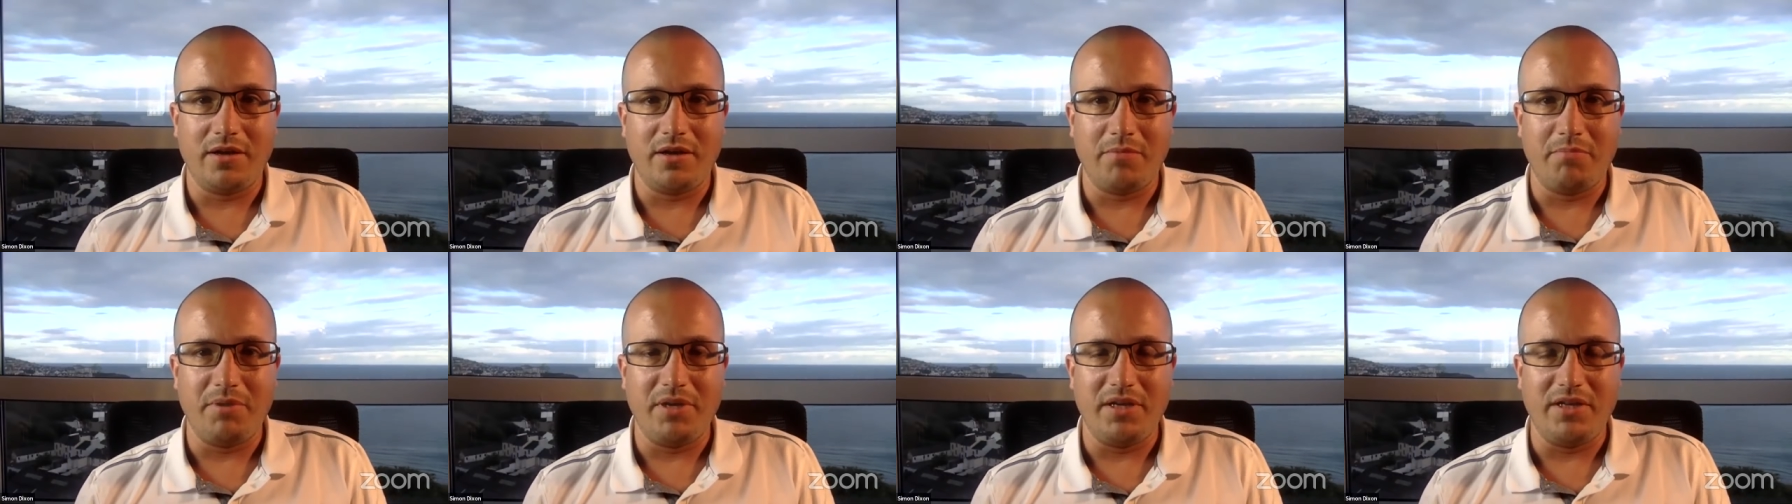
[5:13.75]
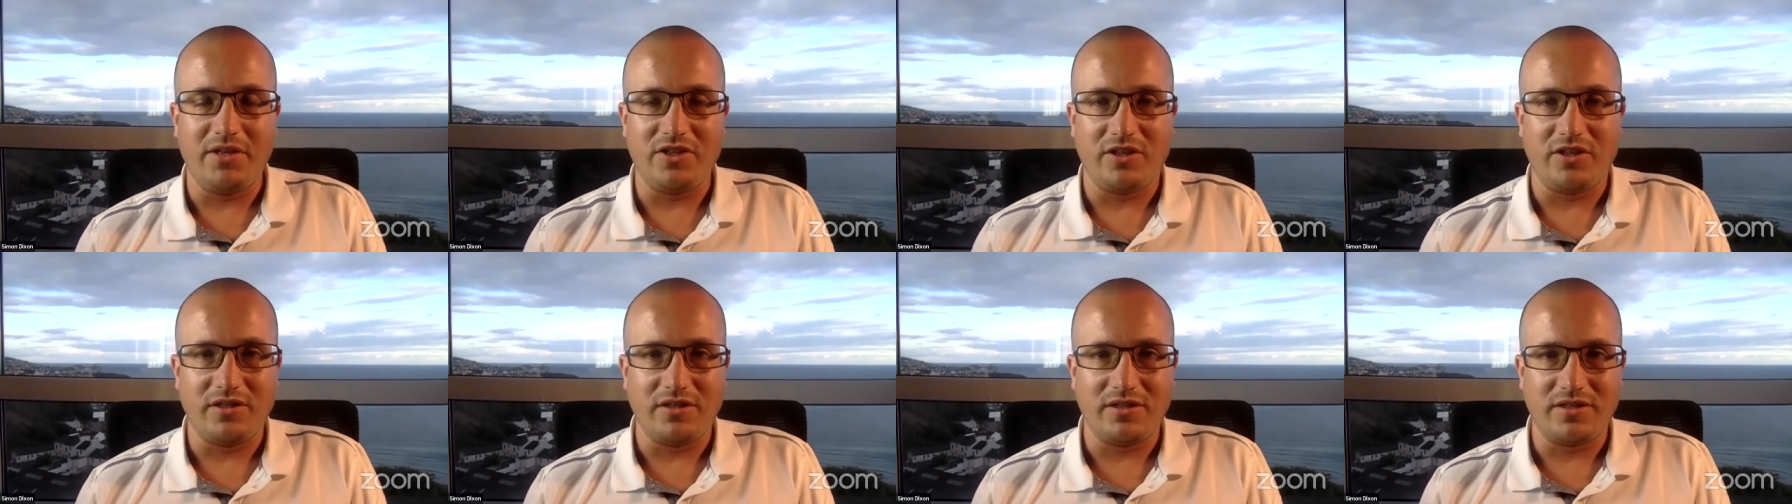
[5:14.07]
big
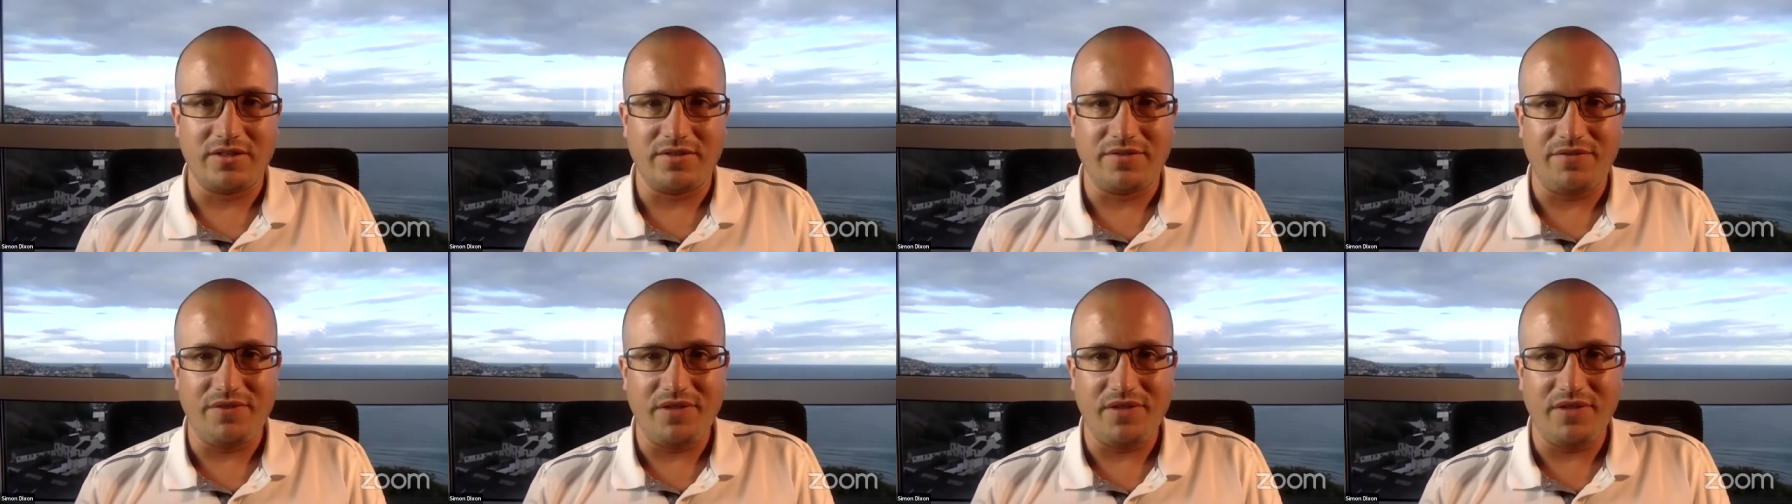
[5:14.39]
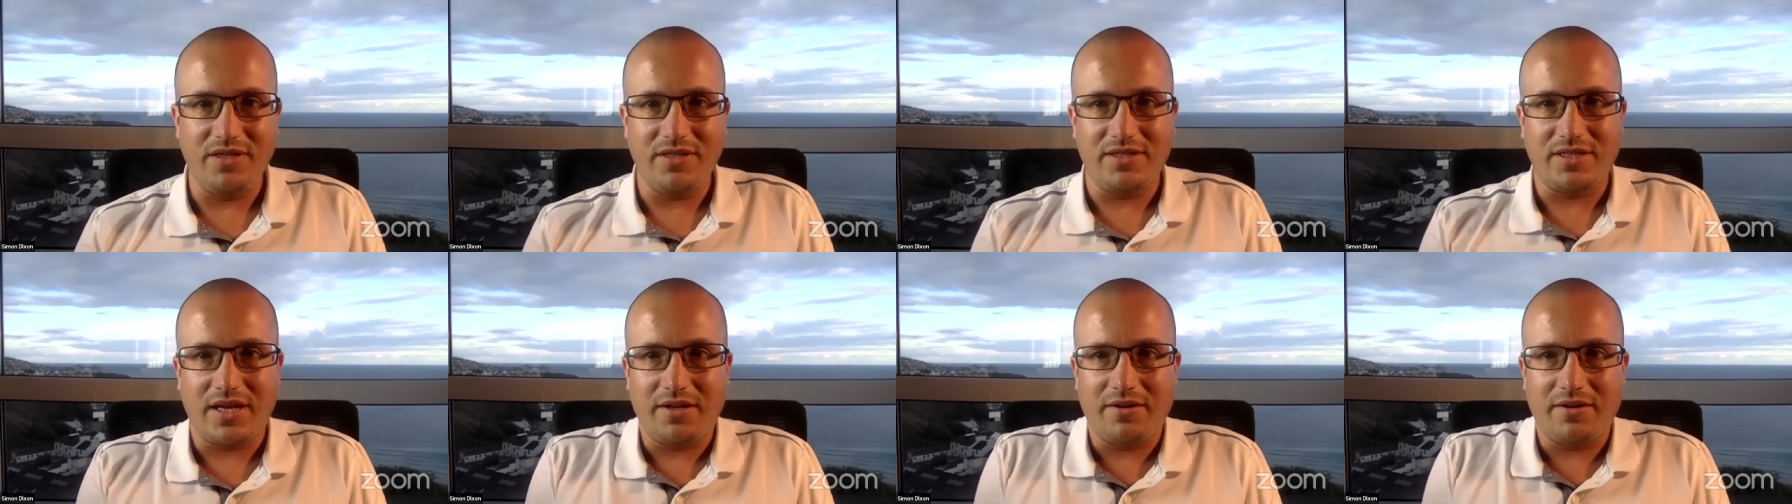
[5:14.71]
chunks of
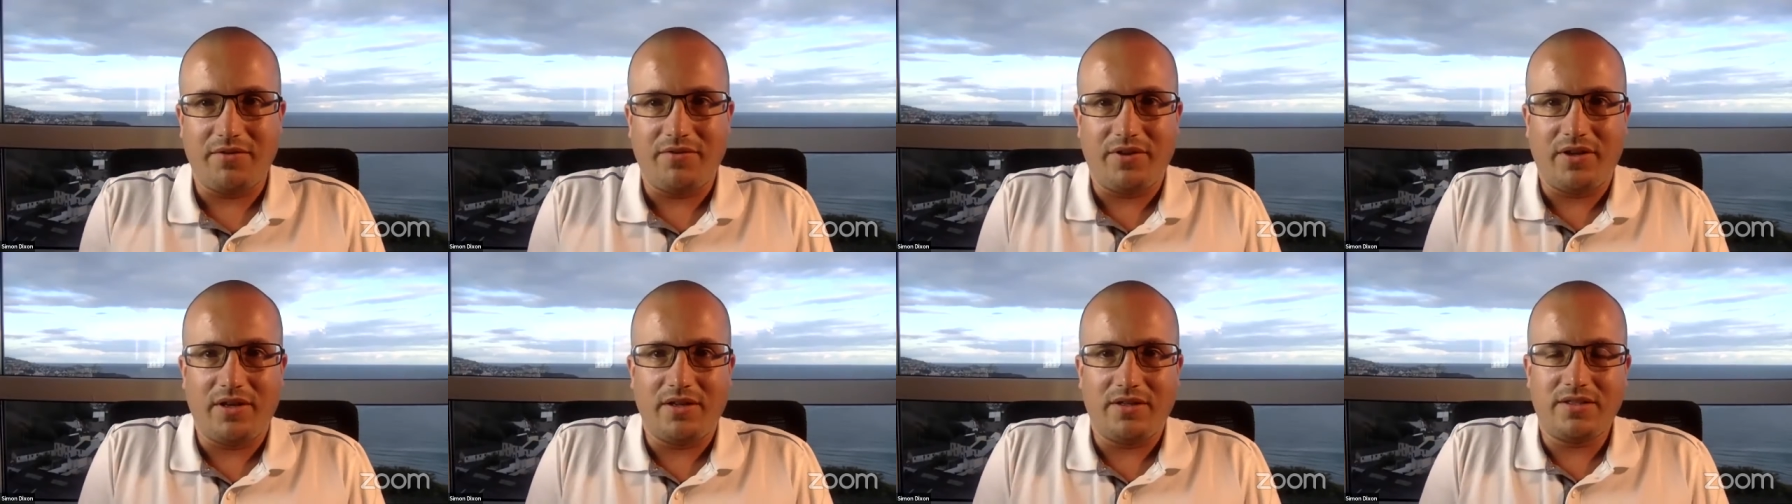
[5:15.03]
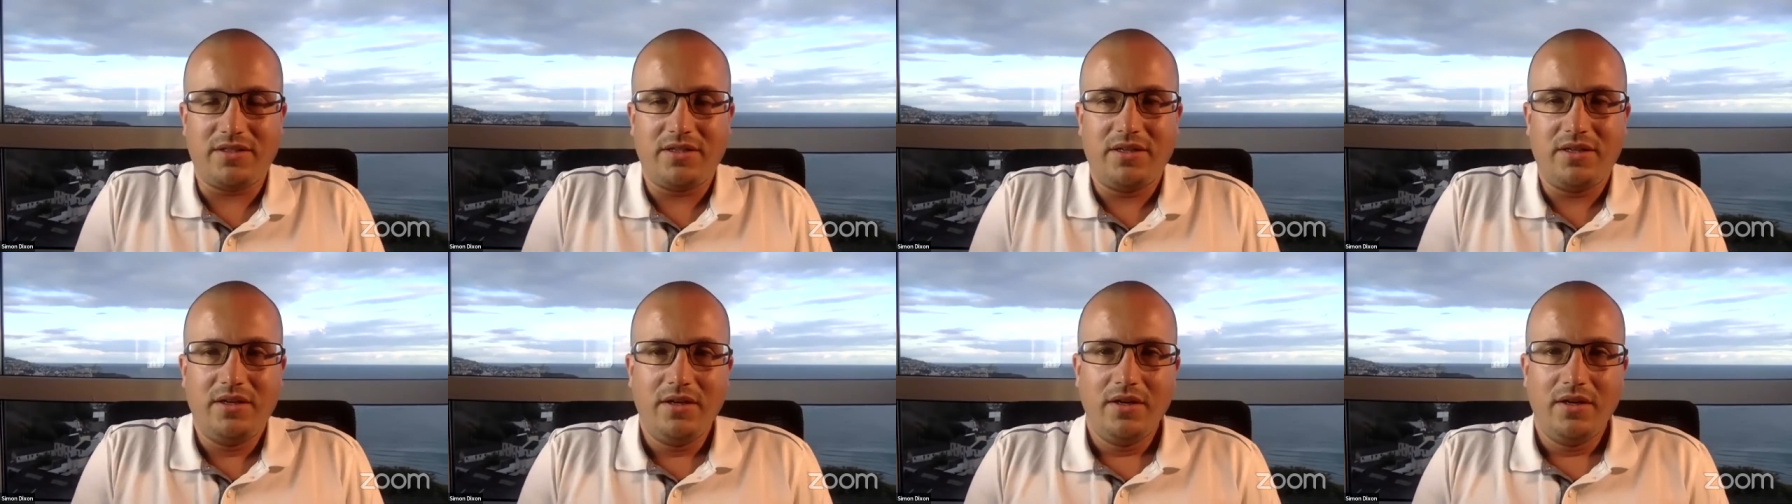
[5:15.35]
fees out of it.